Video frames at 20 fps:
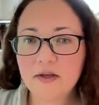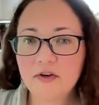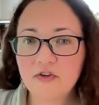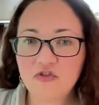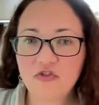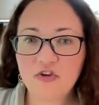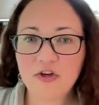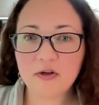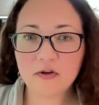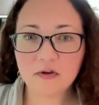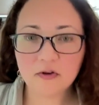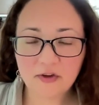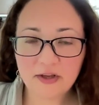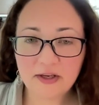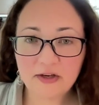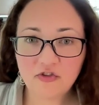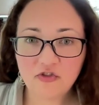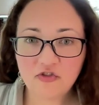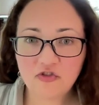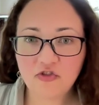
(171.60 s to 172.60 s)
shield,
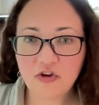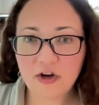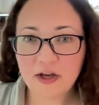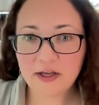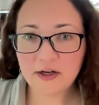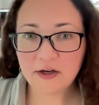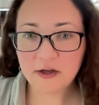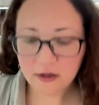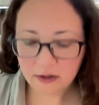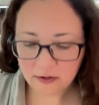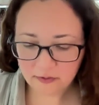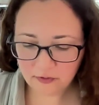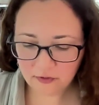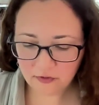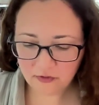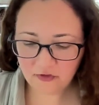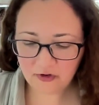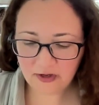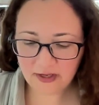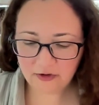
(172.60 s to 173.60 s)
and shed
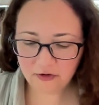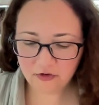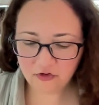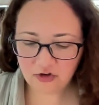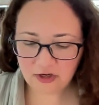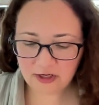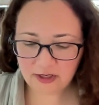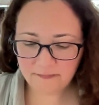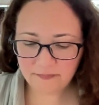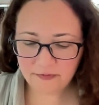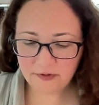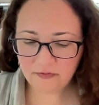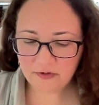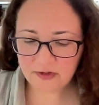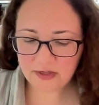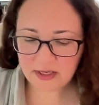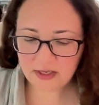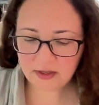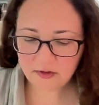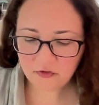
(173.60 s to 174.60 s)
others' energy. If
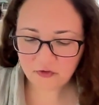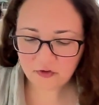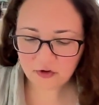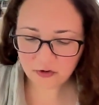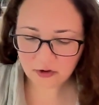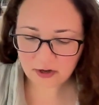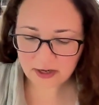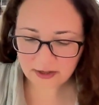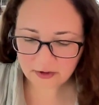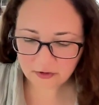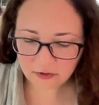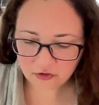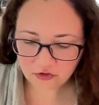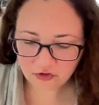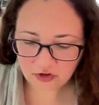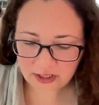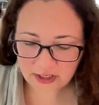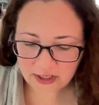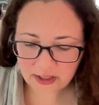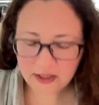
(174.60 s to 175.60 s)
it is your
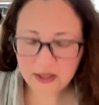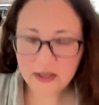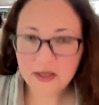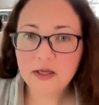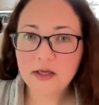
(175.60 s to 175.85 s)
energy,